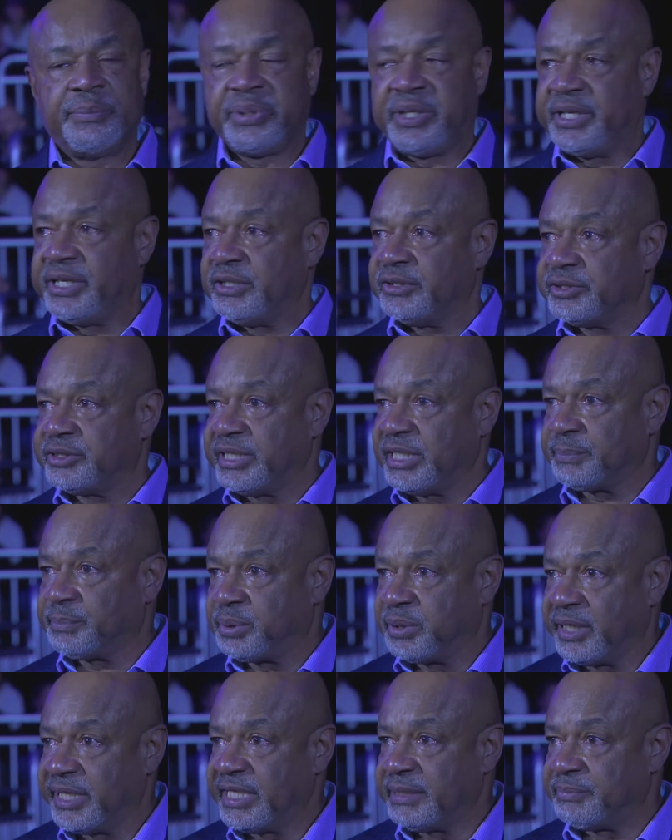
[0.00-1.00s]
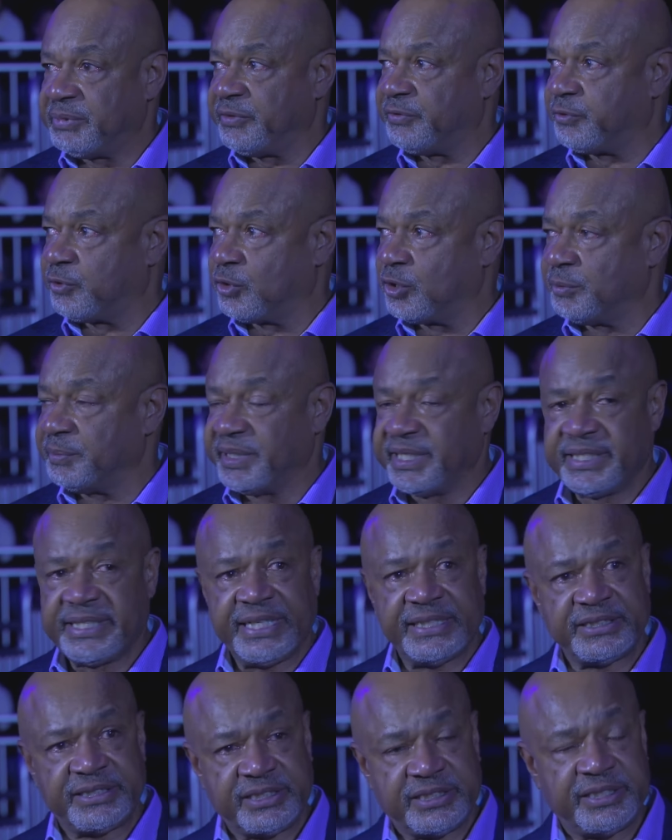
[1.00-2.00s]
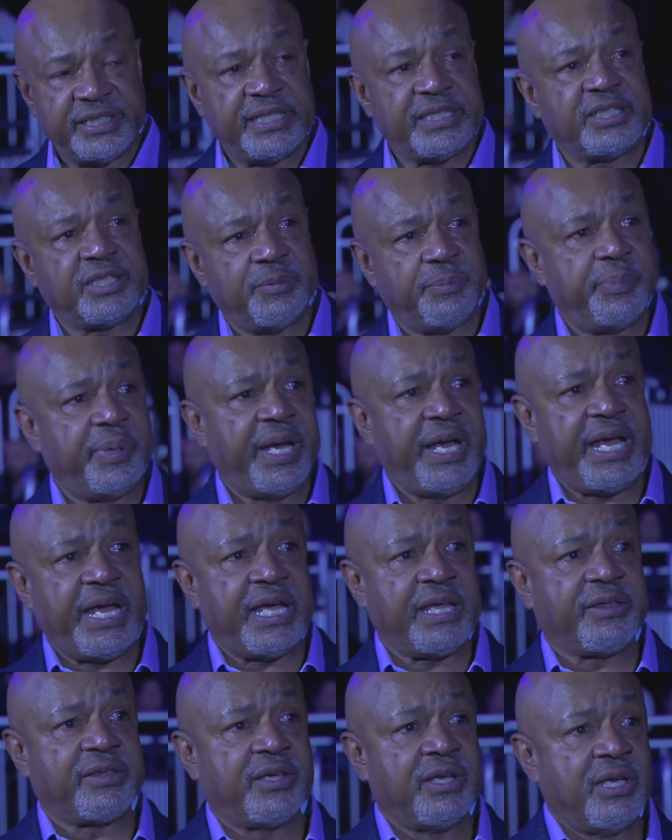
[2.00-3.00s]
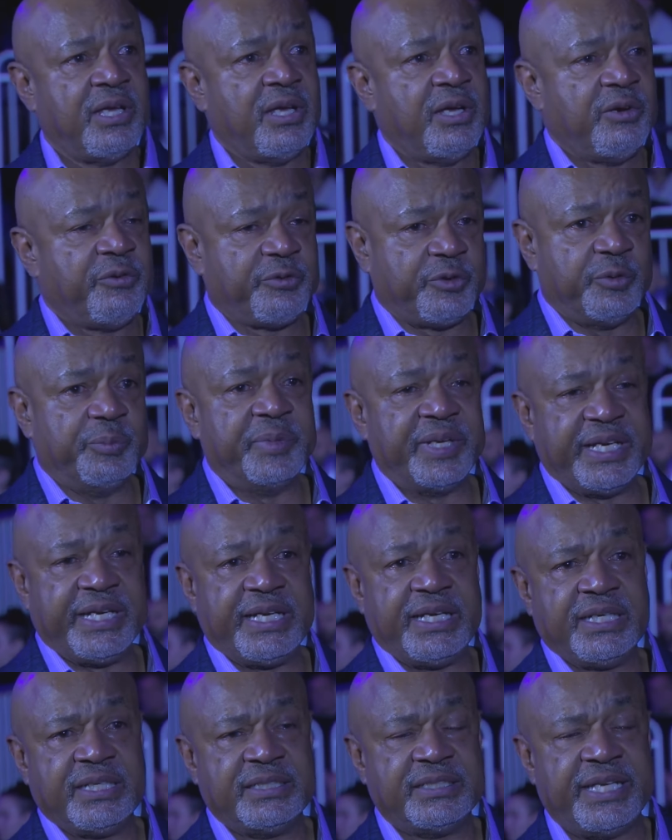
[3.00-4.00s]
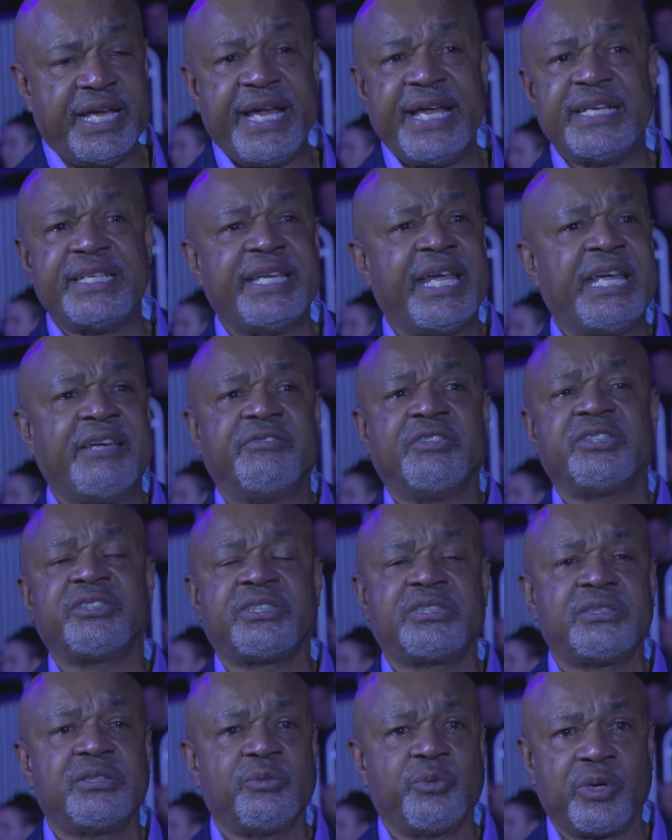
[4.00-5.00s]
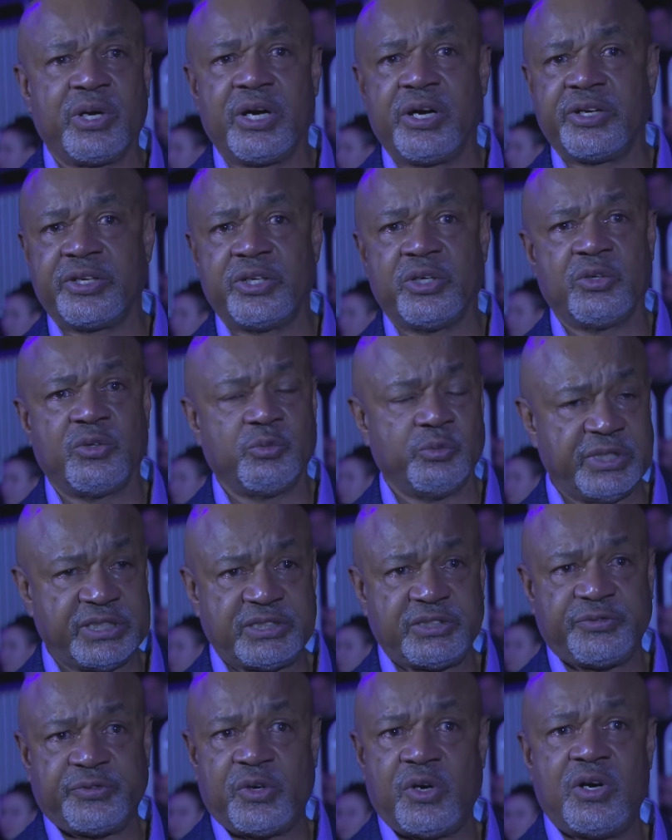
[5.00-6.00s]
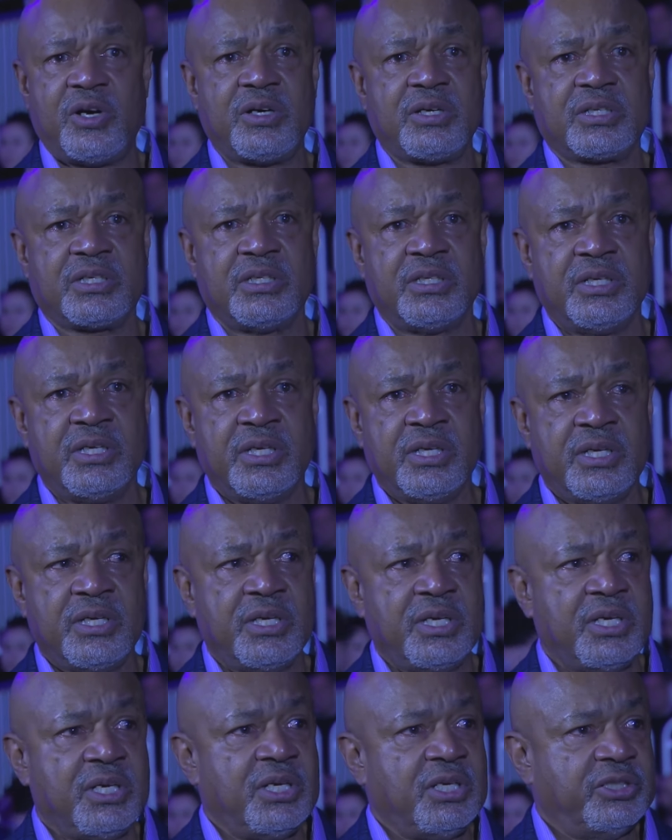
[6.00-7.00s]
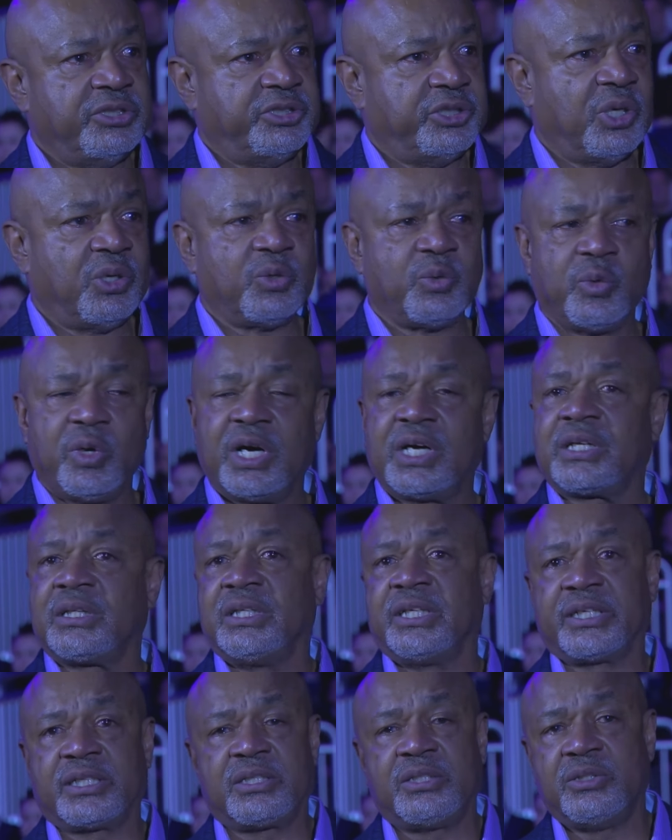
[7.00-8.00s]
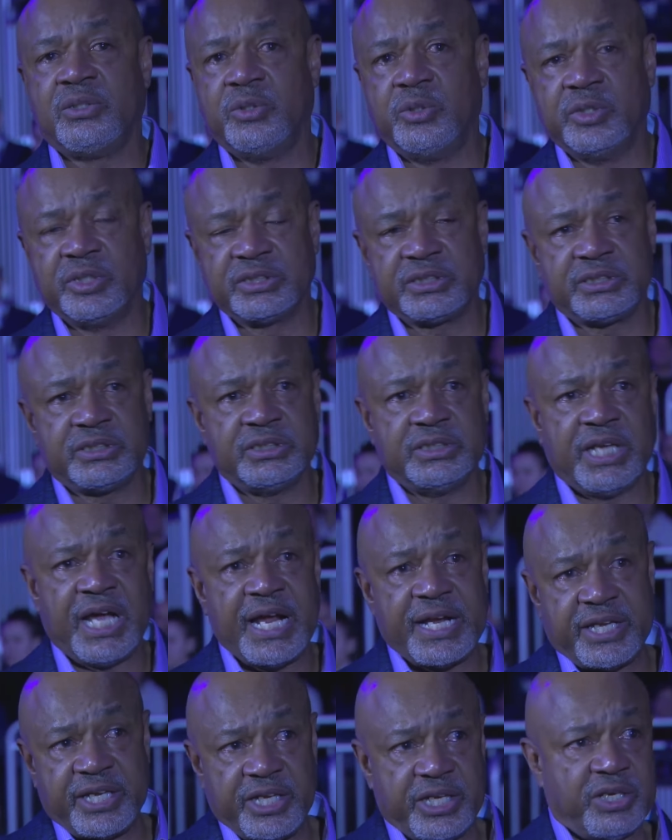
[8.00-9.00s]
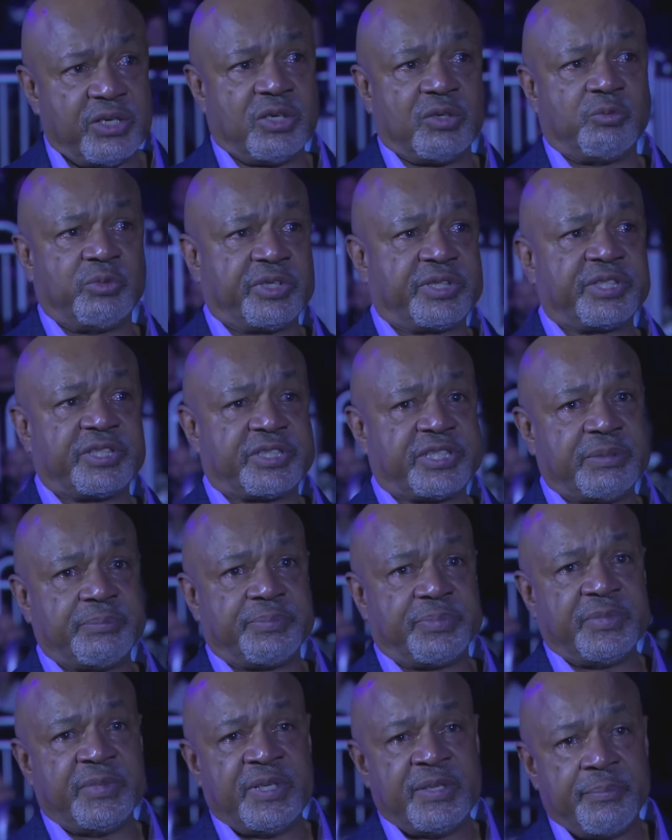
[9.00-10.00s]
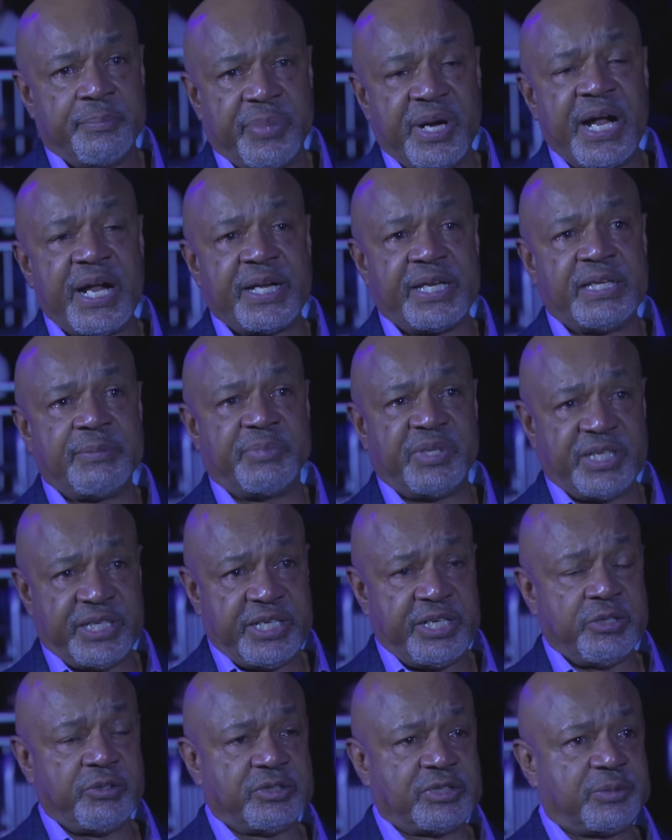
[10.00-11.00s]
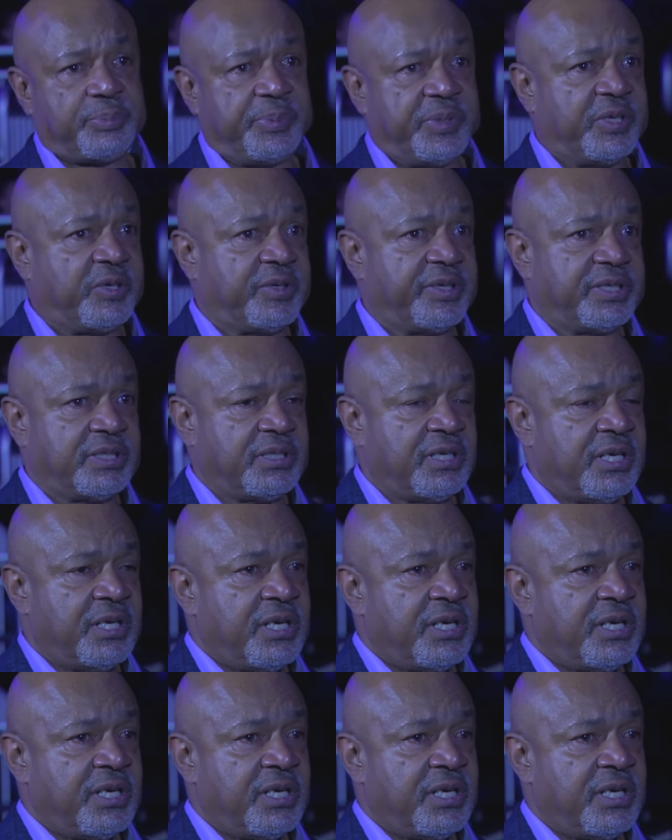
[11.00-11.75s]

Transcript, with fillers: players that played before me that set the path for me. Dan Davis, where are you? Rich Falk, Joe Ruklick, who is not here with us in body, but here in spirit.